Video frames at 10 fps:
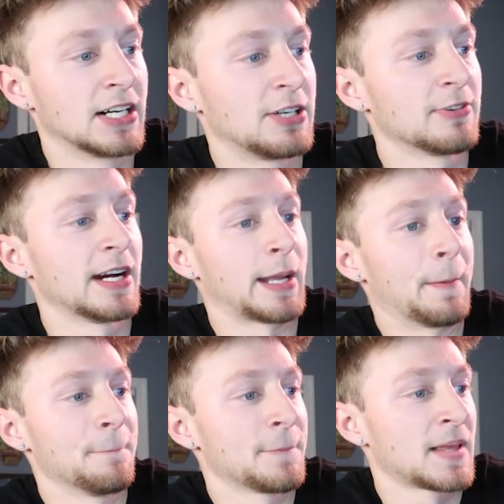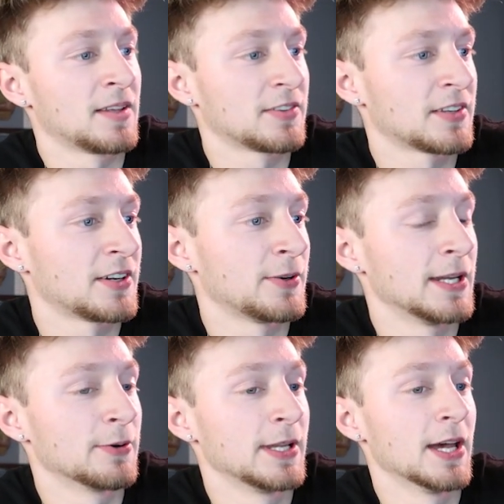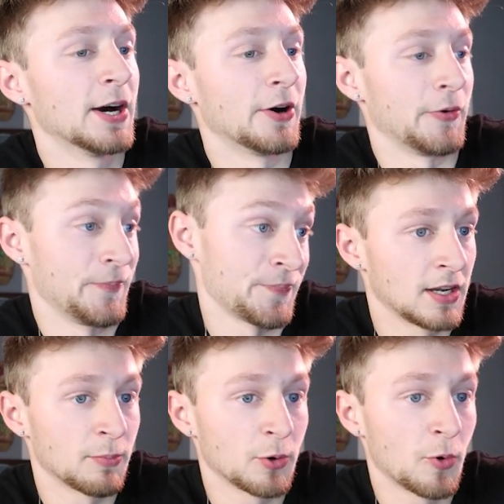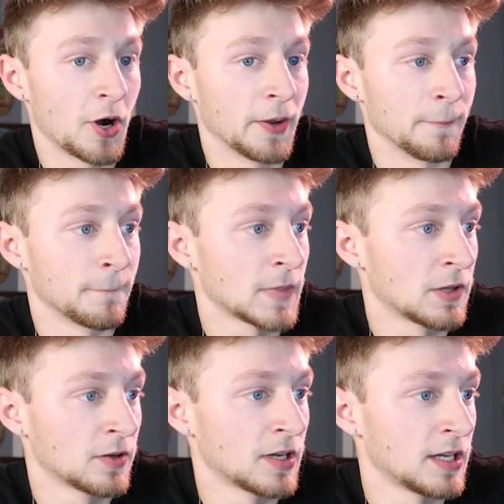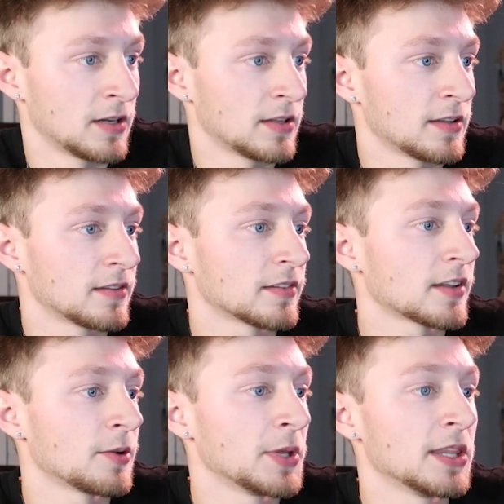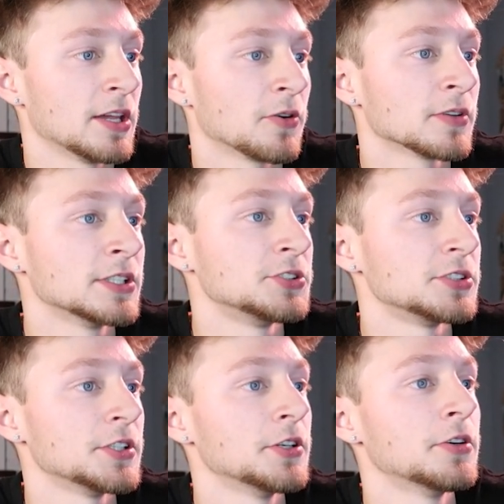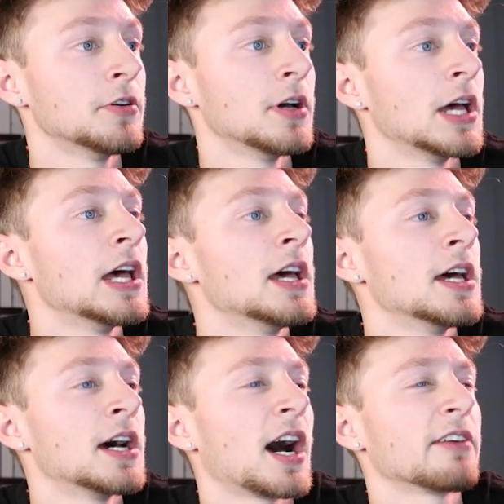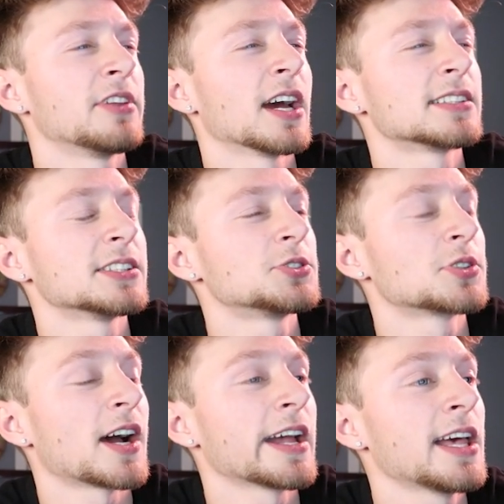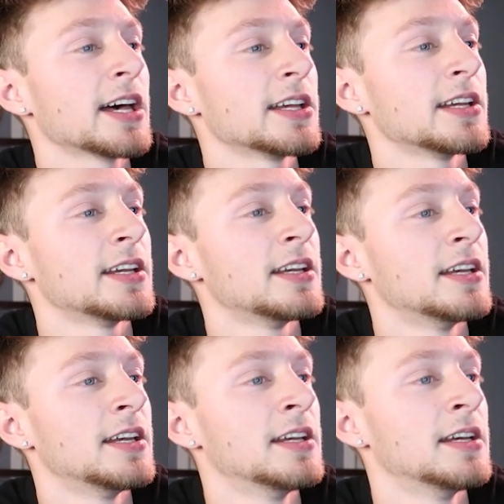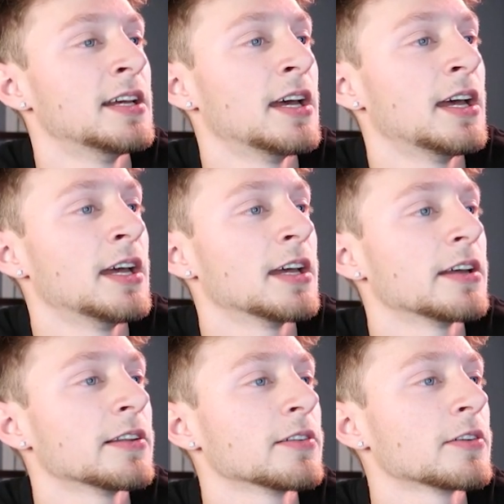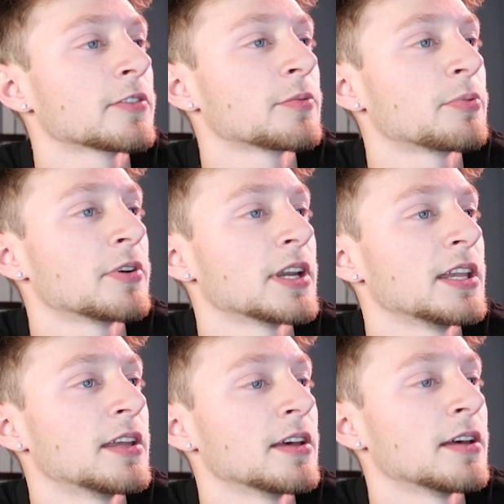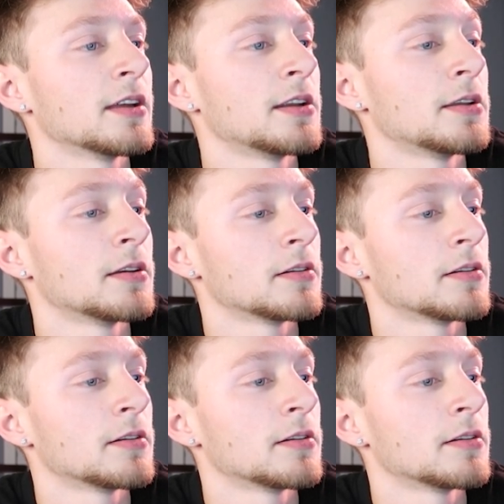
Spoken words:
Alright, so here we go. Number one. This is gonna be the only shoe I've yet to try yet. It looks pretty good.